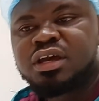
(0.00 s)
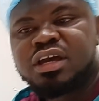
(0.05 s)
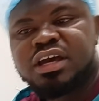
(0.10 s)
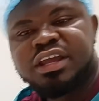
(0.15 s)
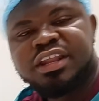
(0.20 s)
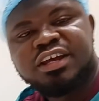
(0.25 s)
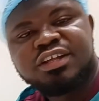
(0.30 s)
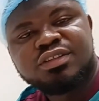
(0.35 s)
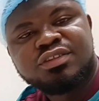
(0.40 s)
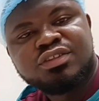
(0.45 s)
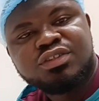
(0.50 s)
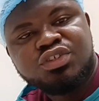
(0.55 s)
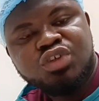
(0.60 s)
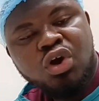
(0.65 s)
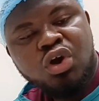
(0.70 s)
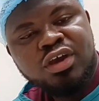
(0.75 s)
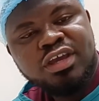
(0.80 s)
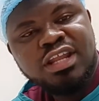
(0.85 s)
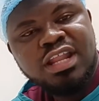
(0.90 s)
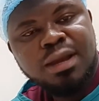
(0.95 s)
Then
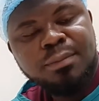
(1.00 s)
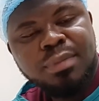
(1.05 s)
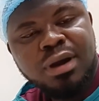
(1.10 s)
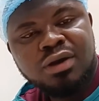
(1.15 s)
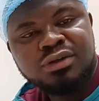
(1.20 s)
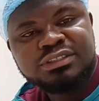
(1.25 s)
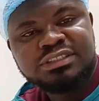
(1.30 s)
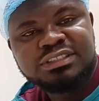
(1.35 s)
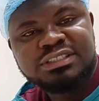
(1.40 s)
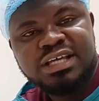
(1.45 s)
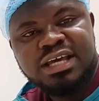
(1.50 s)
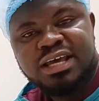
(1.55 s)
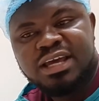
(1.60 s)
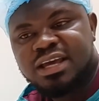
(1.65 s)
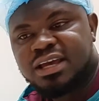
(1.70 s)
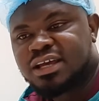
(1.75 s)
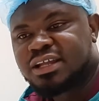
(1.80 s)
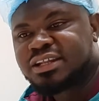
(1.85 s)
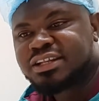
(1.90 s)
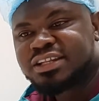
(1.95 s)
talking about
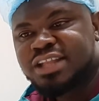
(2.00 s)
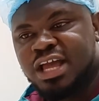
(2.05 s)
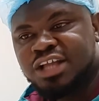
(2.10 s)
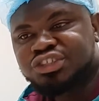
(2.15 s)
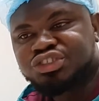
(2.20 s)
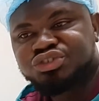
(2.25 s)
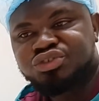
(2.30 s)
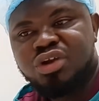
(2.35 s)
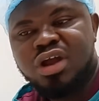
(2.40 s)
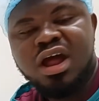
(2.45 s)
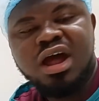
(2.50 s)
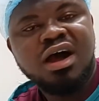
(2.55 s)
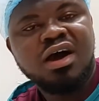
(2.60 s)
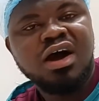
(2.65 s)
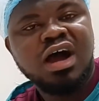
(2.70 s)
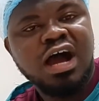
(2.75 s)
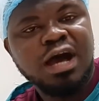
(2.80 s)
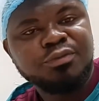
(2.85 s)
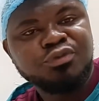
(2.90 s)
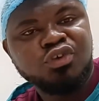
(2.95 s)
the natural
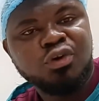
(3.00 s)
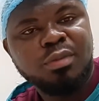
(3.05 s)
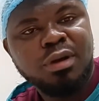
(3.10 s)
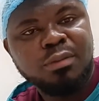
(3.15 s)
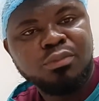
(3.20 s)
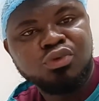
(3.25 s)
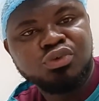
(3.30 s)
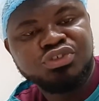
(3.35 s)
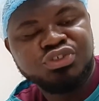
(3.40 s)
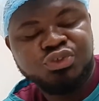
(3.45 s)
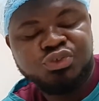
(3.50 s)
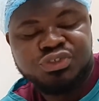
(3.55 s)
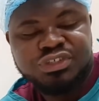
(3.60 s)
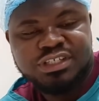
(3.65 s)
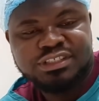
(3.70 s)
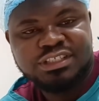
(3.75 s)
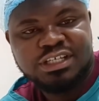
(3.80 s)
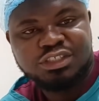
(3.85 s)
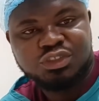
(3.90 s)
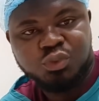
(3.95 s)
absorbable
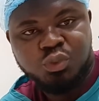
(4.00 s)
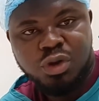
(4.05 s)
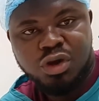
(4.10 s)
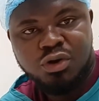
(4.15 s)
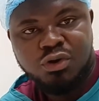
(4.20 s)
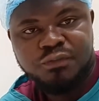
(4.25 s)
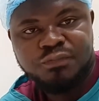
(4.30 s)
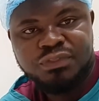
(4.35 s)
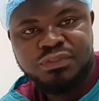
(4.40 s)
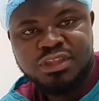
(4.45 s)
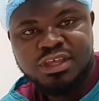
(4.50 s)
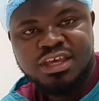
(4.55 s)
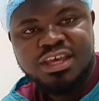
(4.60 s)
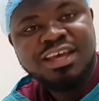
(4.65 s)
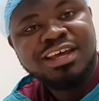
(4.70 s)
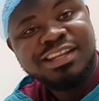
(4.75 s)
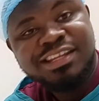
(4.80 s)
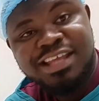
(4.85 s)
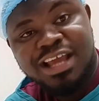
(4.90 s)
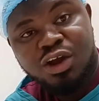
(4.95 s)
sutures as well,
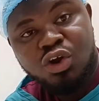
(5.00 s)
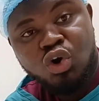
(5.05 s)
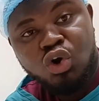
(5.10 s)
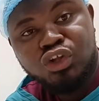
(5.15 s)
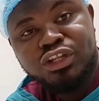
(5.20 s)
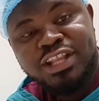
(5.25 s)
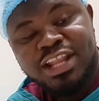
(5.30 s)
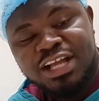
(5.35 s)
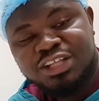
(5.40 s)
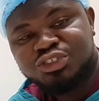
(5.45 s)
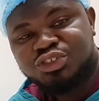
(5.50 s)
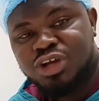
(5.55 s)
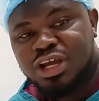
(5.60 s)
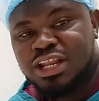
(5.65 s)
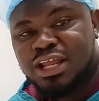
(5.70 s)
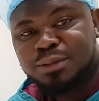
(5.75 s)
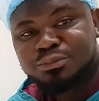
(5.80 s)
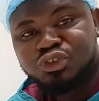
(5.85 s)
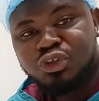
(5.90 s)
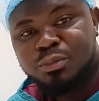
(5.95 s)
they are called natural
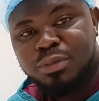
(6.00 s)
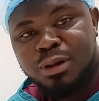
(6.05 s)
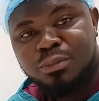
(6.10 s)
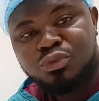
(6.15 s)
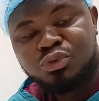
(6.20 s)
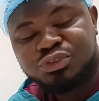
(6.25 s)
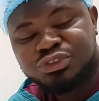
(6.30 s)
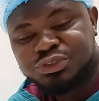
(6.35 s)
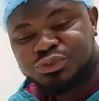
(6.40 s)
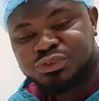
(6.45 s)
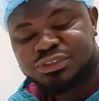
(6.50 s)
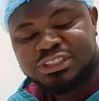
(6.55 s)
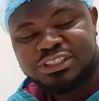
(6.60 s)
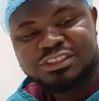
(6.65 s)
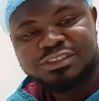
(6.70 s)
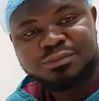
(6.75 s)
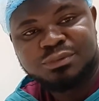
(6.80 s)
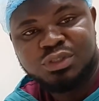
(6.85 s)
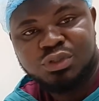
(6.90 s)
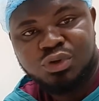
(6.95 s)
absorbable
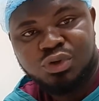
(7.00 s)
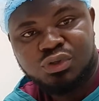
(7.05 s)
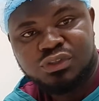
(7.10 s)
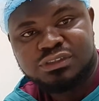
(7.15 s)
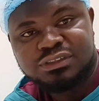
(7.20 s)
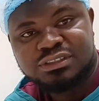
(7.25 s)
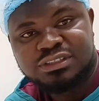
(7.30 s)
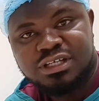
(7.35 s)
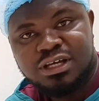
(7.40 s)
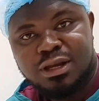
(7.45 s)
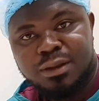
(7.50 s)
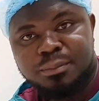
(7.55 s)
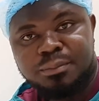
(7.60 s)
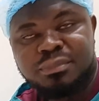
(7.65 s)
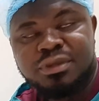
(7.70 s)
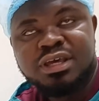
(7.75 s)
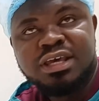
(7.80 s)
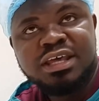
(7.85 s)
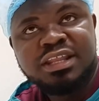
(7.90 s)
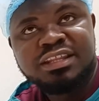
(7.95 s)
sutures because
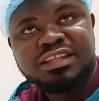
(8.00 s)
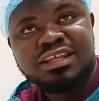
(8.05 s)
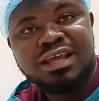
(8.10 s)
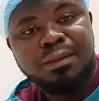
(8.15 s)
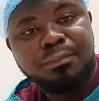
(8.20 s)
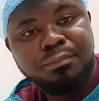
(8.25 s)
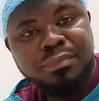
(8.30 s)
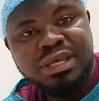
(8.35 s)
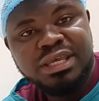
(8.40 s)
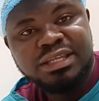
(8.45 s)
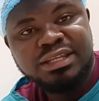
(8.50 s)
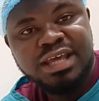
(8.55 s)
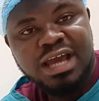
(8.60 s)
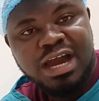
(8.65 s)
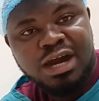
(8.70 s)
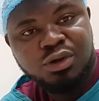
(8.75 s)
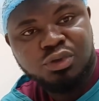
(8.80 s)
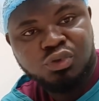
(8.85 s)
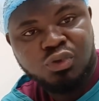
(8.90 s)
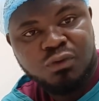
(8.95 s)
they are made
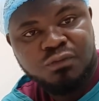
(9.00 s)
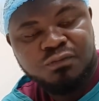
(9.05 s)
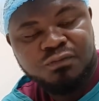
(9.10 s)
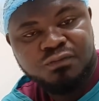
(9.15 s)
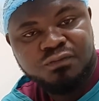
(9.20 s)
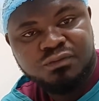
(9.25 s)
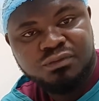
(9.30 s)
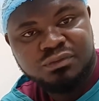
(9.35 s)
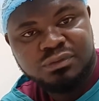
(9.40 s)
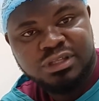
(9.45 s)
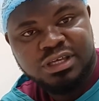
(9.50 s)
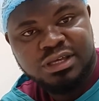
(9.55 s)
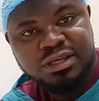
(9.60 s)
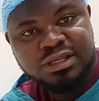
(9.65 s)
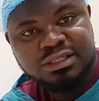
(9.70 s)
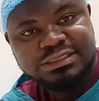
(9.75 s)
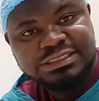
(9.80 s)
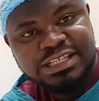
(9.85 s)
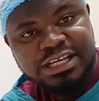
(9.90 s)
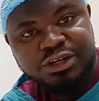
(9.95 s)
out of
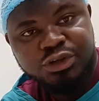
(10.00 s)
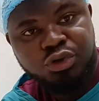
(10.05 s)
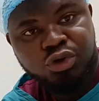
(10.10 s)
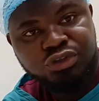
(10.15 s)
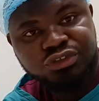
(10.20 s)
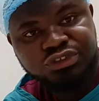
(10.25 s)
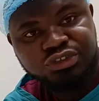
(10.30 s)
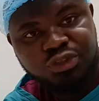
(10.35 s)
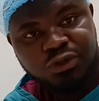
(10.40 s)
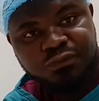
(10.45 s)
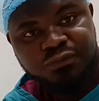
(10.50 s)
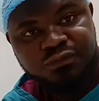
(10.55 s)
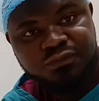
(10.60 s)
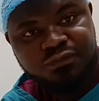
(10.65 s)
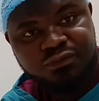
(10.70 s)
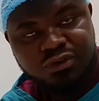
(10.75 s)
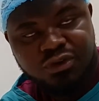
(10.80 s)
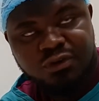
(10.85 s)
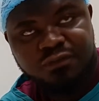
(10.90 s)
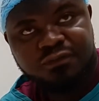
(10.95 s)
the tendons of
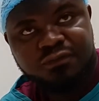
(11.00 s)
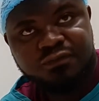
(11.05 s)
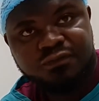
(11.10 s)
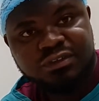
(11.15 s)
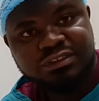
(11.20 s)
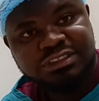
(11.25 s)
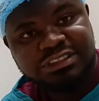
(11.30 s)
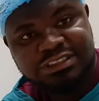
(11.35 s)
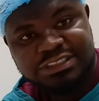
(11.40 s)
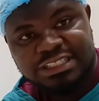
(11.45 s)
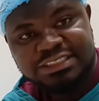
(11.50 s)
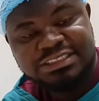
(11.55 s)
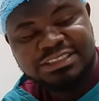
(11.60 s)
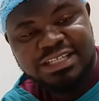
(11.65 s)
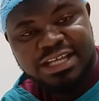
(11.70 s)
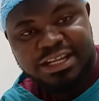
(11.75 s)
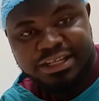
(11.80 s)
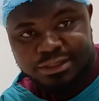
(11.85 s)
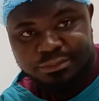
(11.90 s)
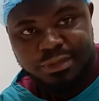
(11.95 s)
certain
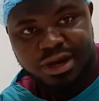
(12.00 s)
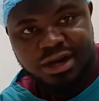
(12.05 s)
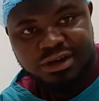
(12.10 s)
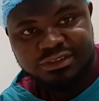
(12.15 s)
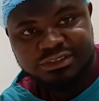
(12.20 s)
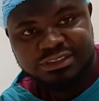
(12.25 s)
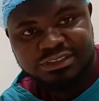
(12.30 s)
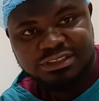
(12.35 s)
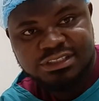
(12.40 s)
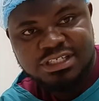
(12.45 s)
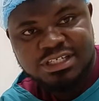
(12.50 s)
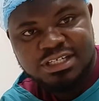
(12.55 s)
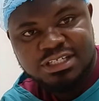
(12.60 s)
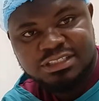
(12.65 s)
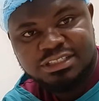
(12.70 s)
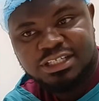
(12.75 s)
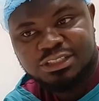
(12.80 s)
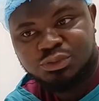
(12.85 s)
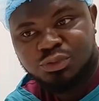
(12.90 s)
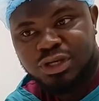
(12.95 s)
animals.
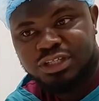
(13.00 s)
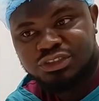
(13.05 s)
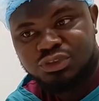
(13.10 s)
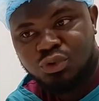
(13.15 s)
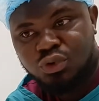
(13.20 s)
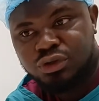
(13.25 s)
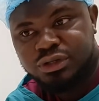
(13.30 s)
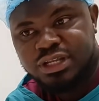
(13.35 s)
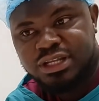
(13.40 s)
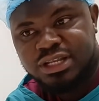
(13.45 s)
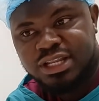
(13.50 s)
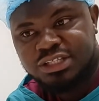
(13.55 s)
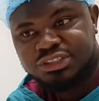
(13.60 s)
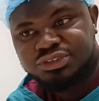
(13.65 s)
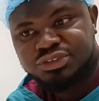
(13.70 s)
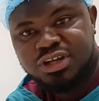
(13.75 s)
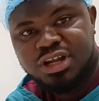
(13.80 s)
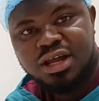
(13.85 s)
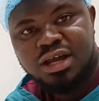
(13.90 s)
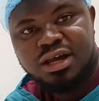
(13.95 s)
That's why it's called the
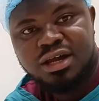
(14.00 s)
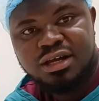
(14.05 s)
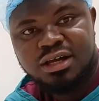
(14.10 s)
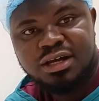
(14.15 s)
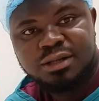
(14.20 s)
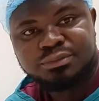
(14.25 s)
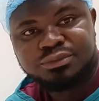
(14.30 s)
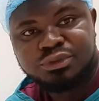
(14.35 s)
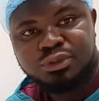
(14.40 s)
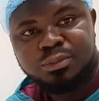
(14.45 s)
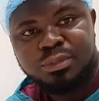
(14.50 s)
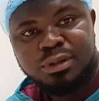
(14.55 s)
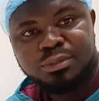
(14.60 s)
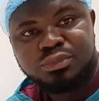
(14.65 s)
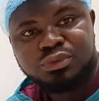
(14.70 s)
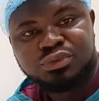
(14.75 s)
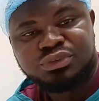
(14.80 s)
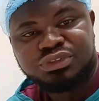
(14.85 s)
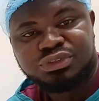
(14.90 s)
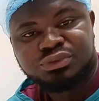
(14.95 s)
natural
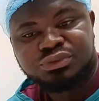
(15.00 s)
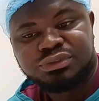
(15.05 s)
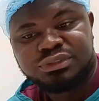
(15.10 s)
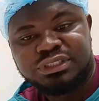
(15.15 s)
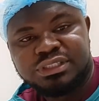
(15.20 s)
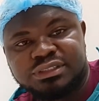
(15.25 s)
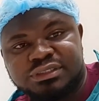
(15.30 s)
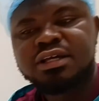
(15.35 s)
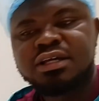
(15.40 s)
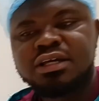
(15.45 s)
absorbable suture.